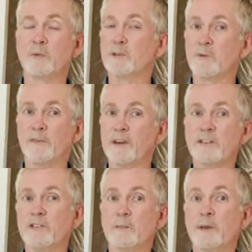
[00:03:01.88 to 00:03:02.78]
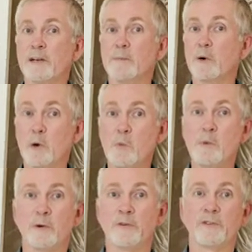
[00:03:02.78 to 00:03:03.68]
which will eventually become a
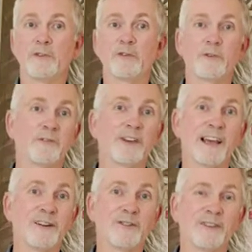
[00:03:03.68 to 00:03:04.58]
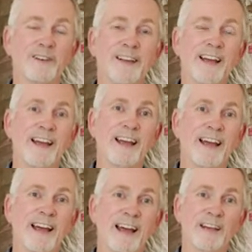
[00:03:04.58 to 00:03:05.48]
homeowners association
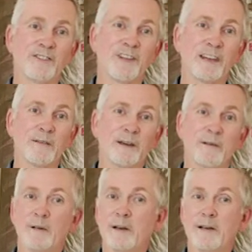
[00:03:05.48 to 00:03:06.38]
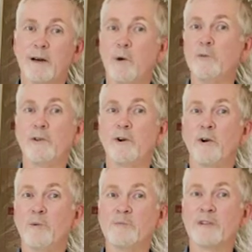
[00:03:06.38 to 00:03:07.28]
as they uh, own their
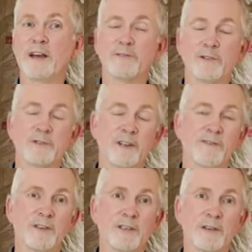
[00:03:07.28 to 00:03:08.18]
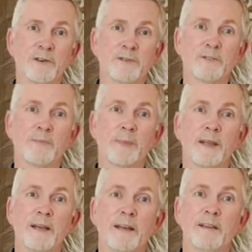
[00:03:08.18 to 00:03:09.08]
homes after seven years.
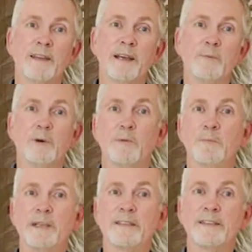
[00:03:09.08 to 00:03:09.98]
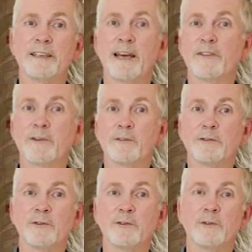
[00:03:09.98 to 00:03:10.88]
They will meet together
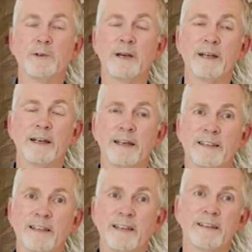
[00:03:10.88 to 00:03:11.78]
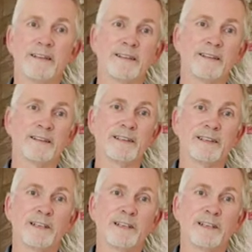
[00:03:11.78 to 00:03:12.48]
to uh, attend uh,